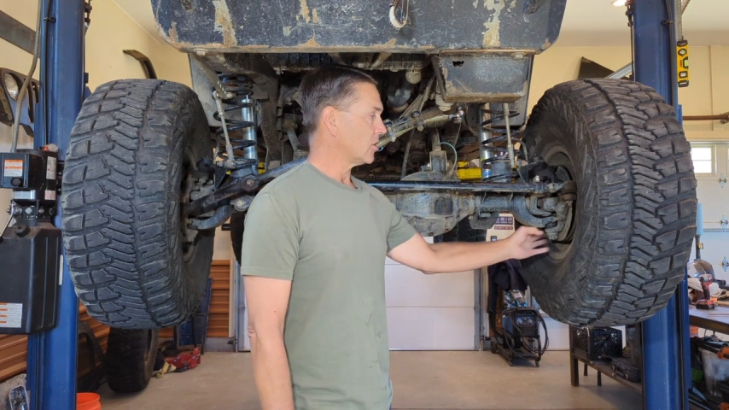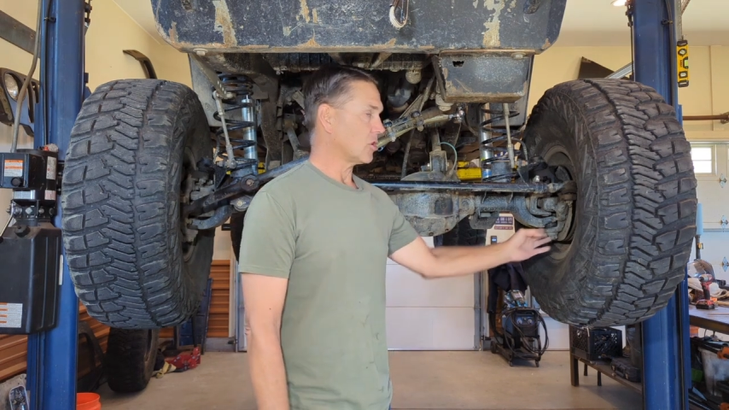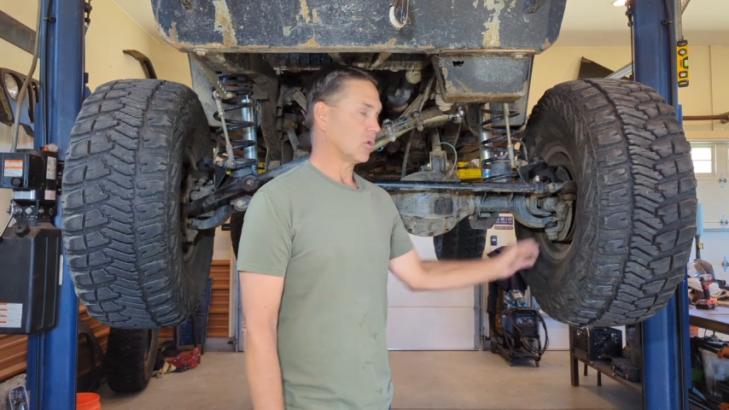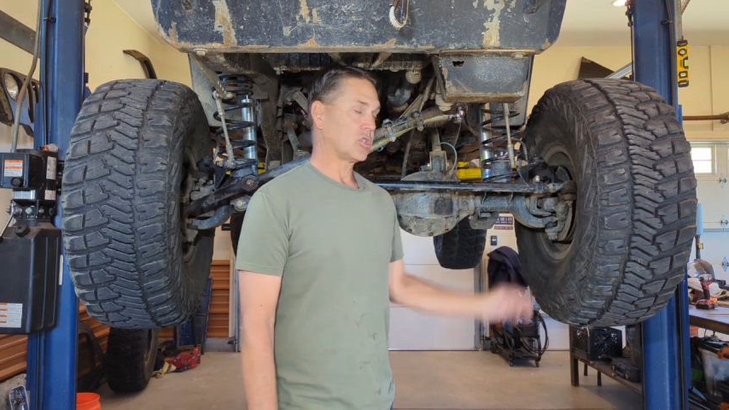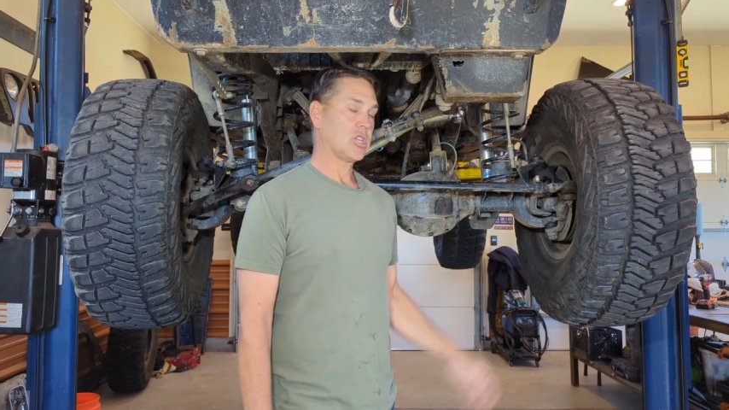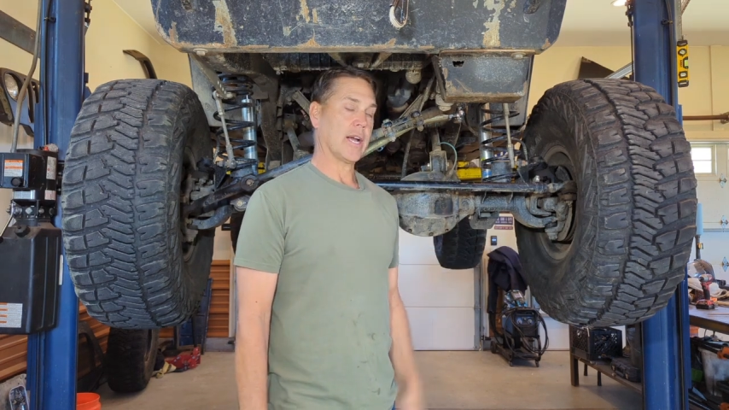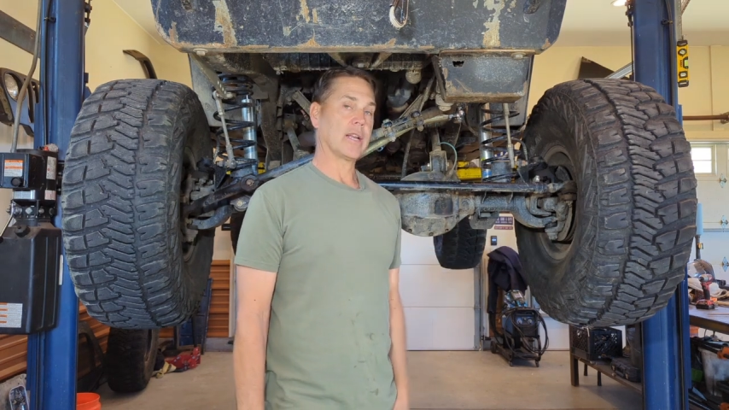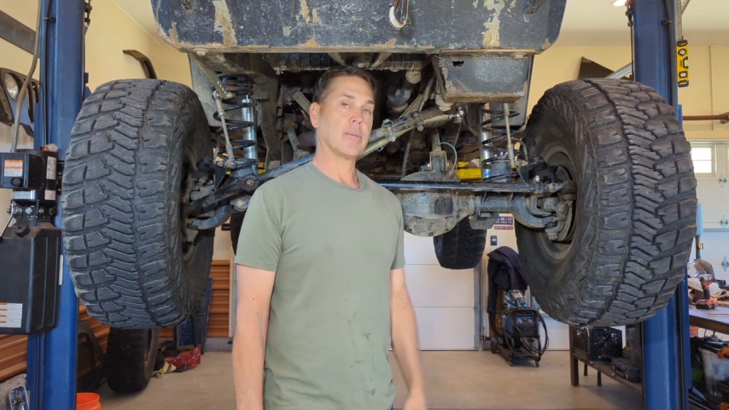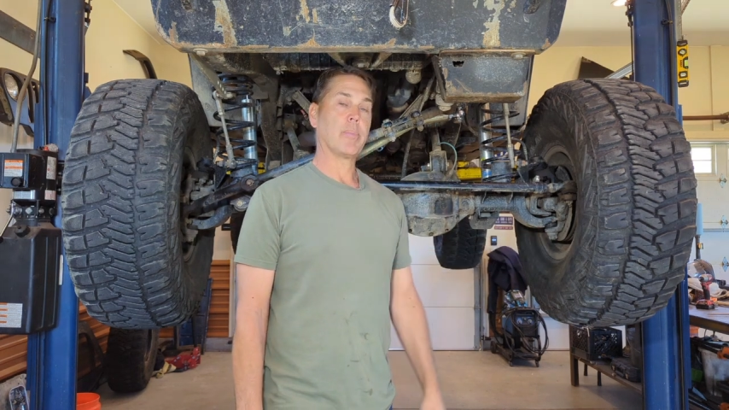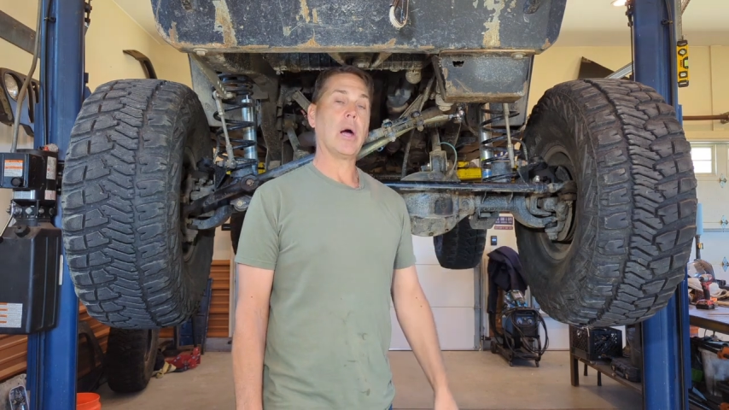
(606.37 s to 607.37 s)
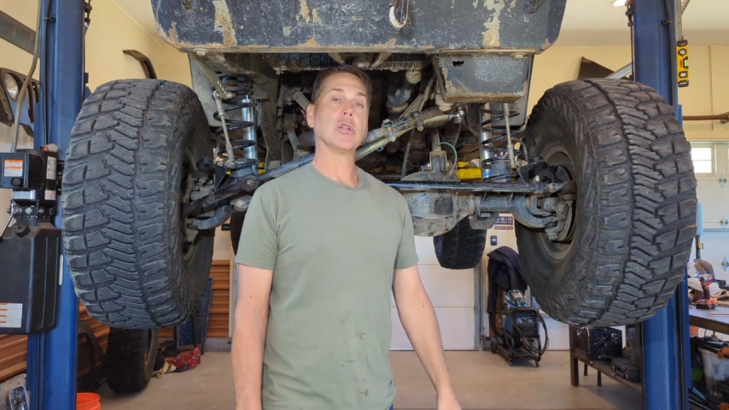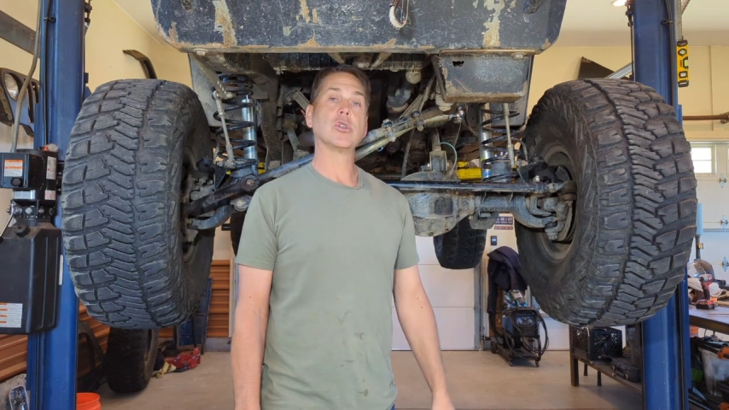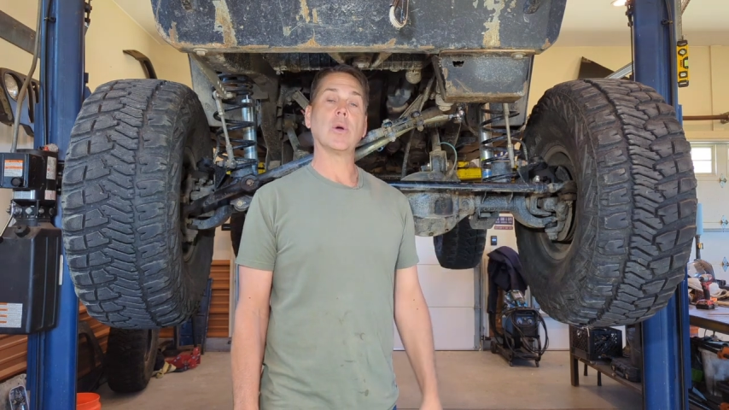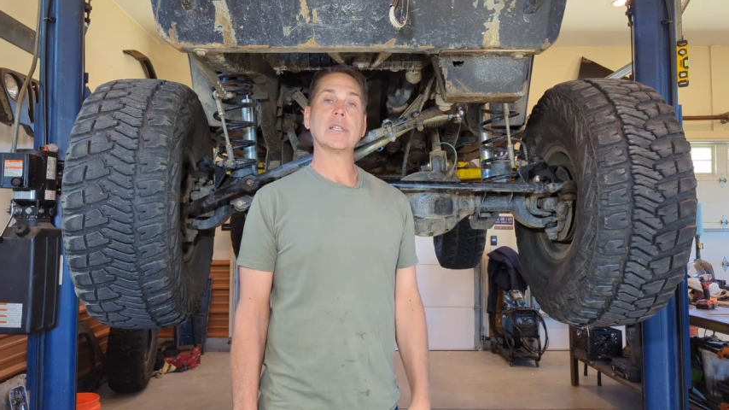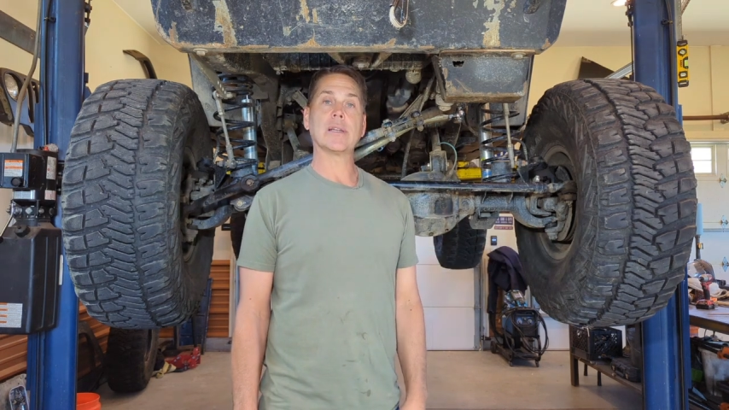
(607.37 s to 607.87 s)
So check your ball
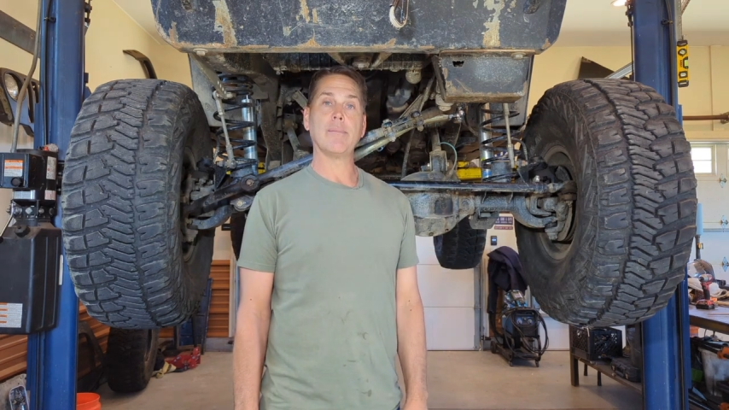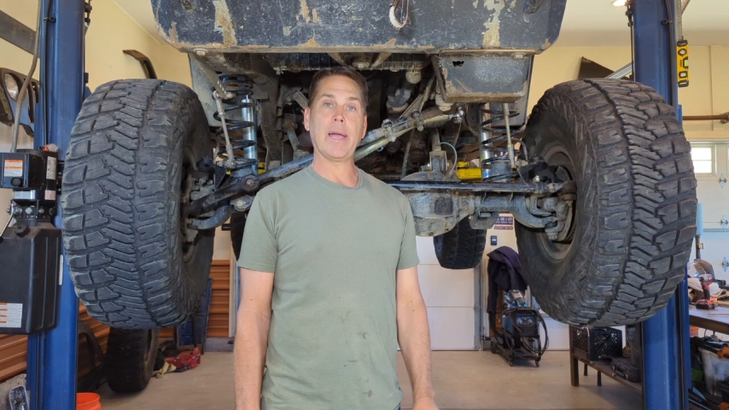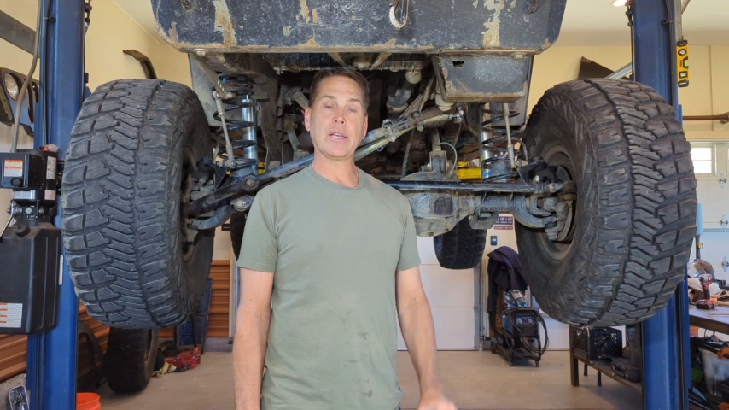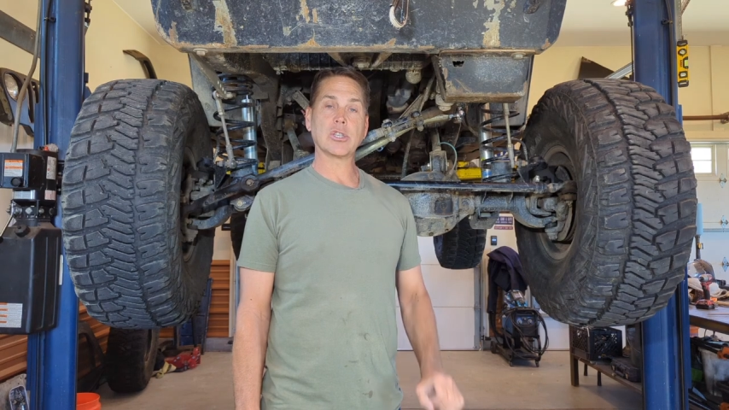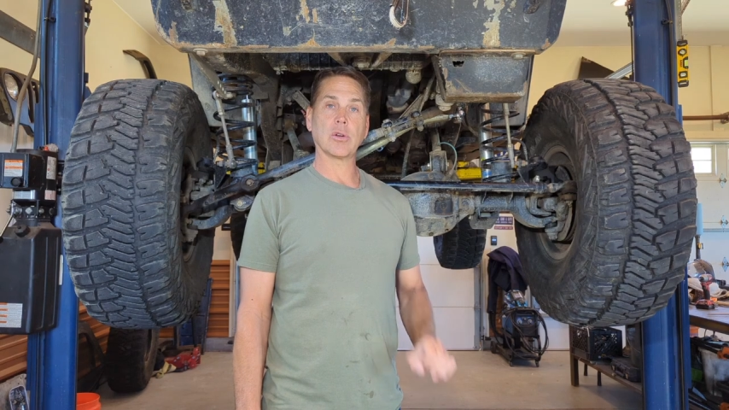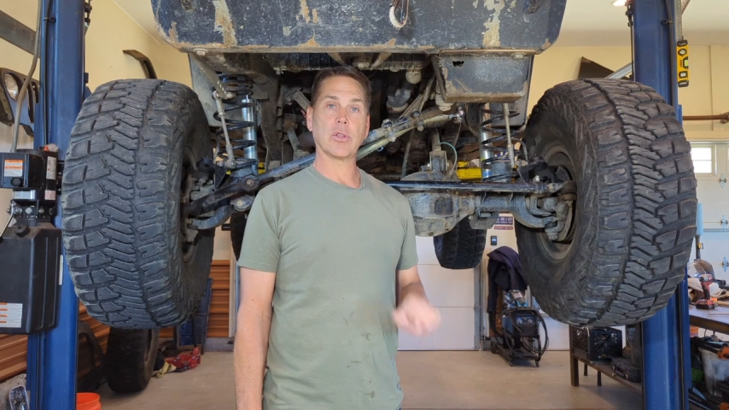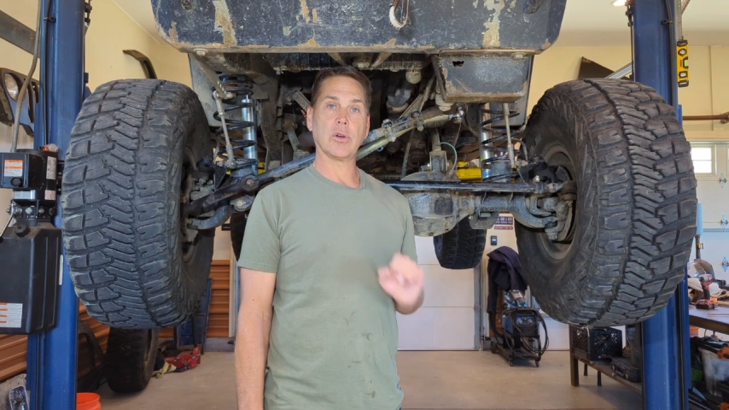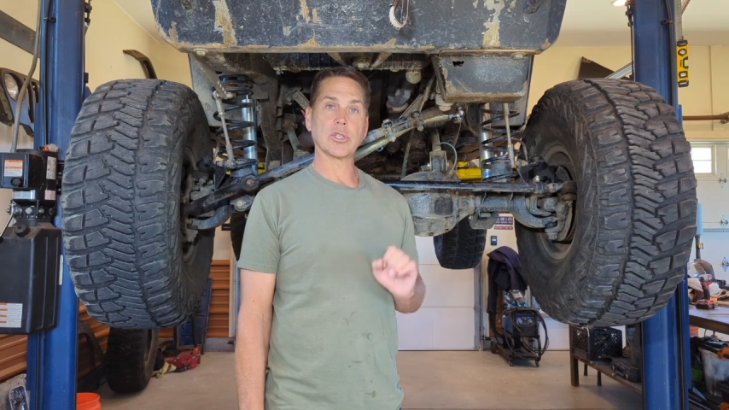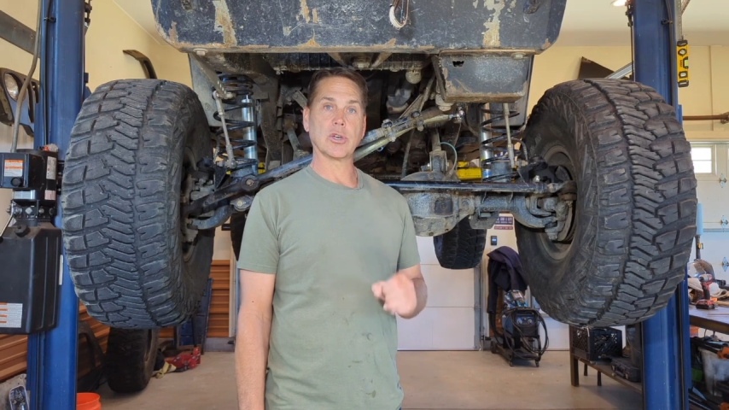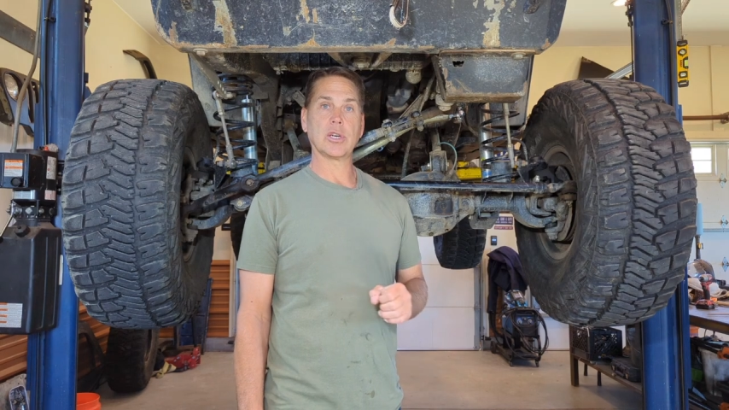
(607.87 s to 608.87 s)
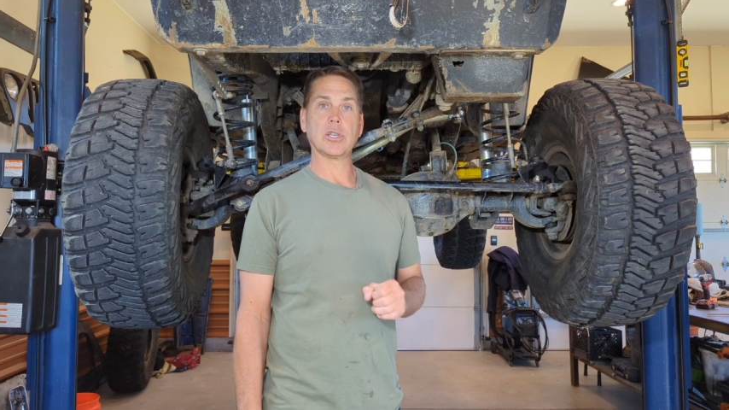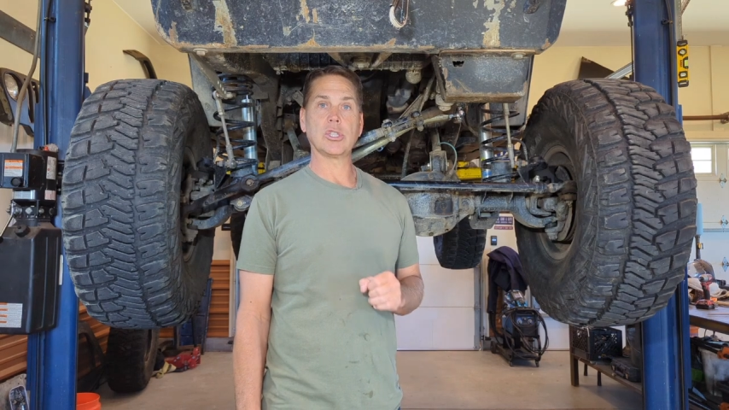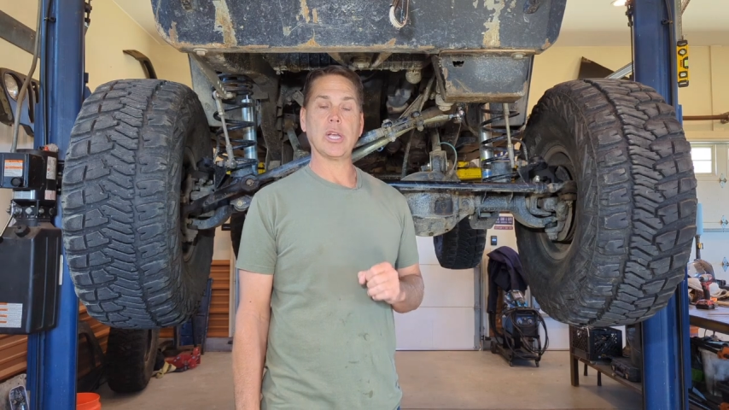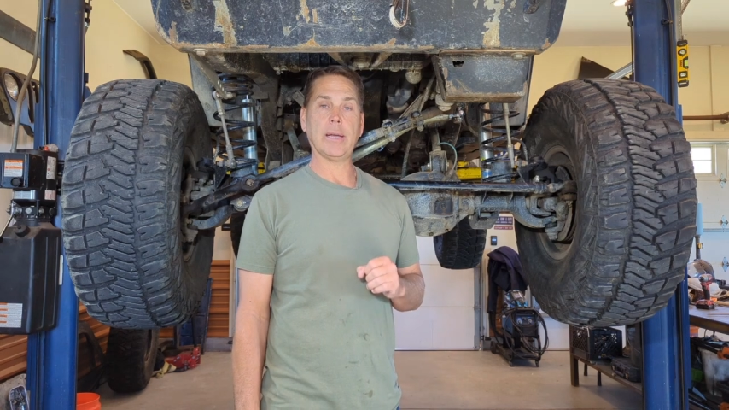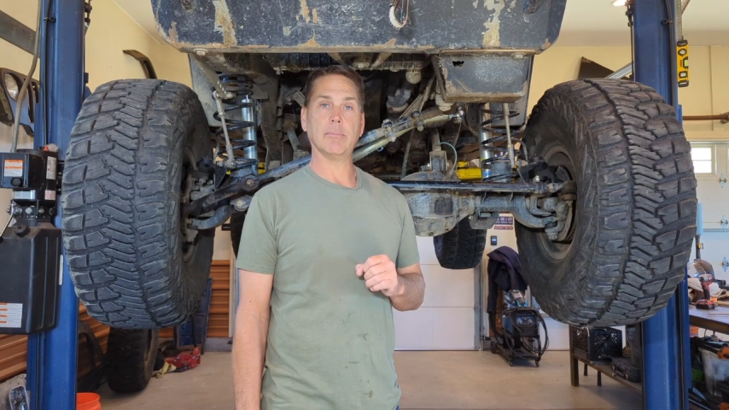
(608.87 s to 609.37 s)
joints and make sure those are in
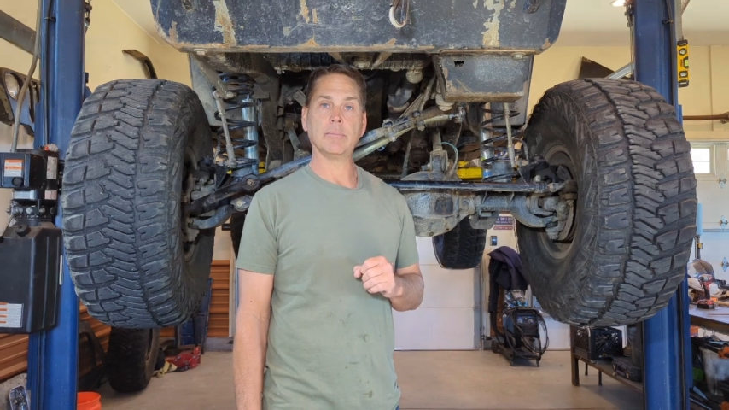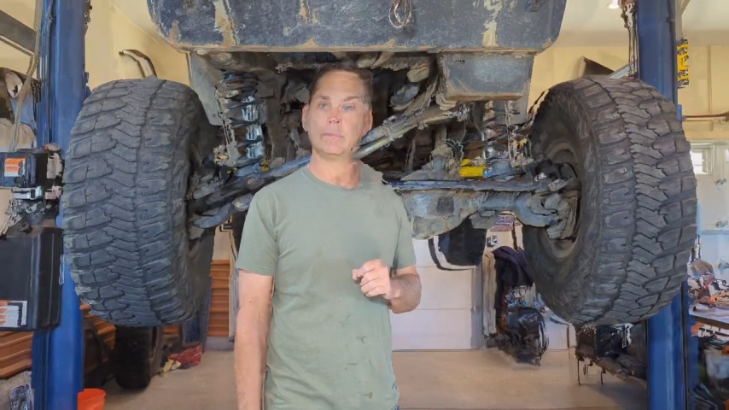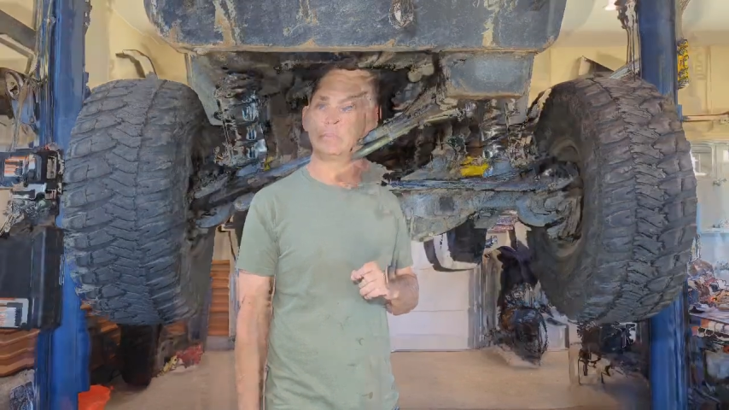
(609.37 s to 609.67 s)
good shape.